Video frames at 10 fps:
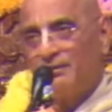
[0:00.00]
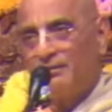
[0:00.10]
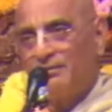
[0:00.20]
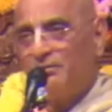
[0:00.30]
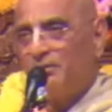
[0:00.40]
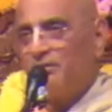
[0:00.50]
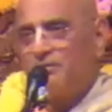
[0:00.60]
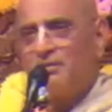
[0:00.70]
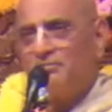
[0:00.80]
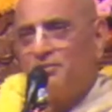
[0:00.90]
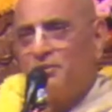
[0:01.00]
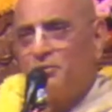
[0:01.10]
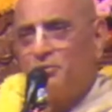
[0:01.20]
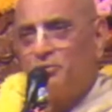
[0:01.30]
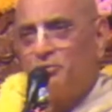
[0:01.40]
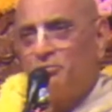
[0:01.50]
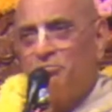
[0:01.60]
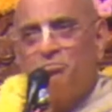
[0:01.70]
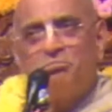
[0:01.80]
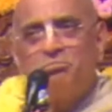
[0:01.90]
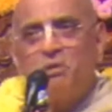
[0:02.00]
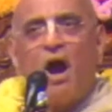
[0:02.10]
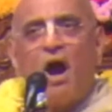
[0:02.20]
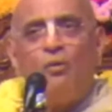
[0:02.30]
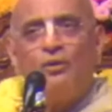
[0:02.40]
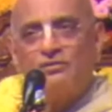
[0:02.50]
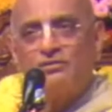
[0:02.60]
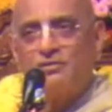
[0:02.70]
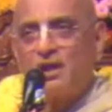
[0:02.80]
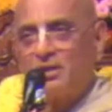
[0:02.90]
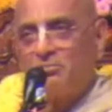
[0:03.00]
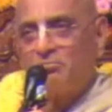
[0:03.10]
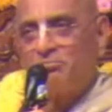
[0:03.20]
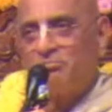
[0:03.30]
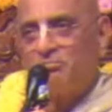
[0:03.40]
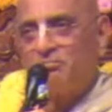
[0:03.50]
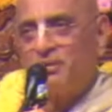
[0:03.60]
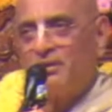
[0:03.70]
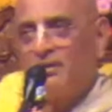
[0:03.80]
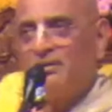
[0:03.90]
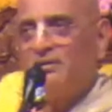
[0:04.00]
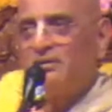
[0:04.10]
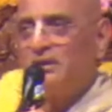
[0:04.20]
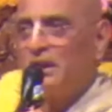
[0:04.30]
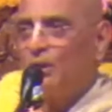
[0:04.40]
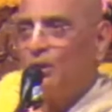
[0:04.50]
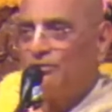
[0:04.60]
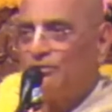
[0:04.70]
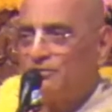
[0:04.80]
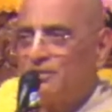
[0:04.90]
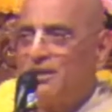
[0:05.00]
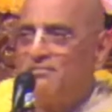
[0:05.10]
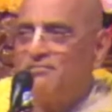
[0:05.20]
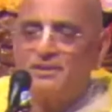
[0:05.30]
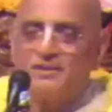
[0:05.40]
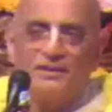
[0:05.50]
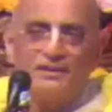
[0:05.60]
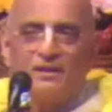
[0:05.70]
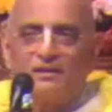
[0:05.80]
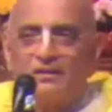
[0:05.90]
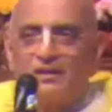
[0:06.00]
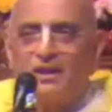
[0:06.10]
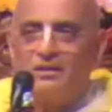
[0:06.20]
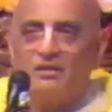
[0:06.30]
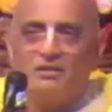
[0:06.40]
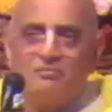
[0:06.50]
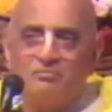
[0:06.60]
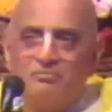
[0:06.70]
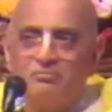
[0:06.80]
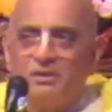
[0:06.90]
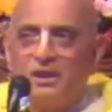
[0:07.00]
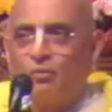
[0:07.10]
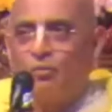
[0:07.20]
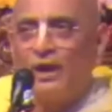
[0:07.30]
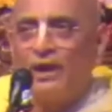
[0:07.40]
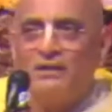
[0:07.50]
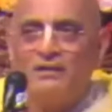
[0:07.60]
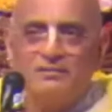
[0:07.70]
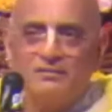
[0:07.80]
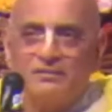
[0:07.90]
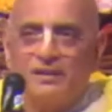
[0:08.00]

Just in a few hours' time, they lost everything, their kingdom, their wealth,